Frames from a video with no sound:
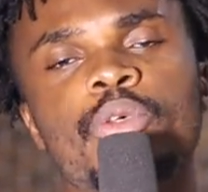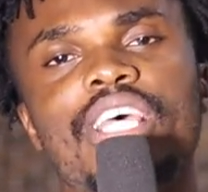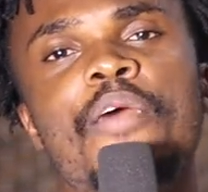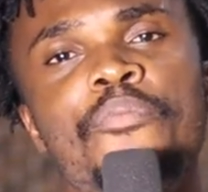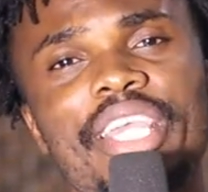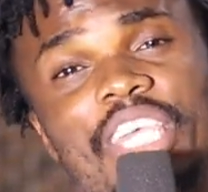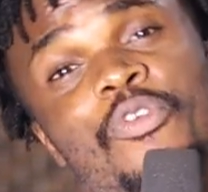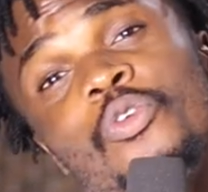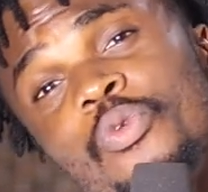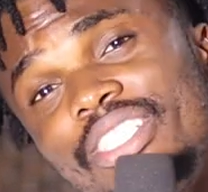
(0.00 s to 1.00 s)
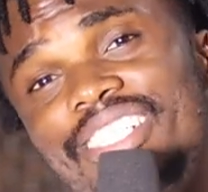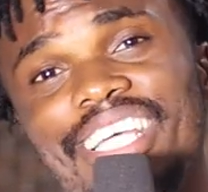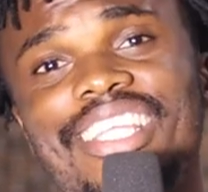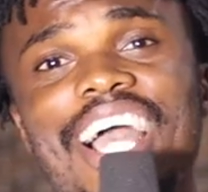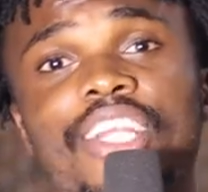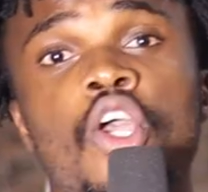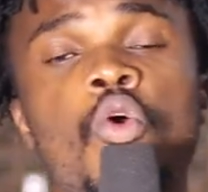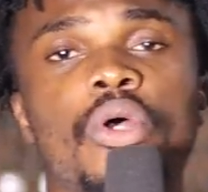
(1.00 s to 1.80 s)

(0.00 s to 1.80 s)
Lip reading: Mozambique, even with the red card,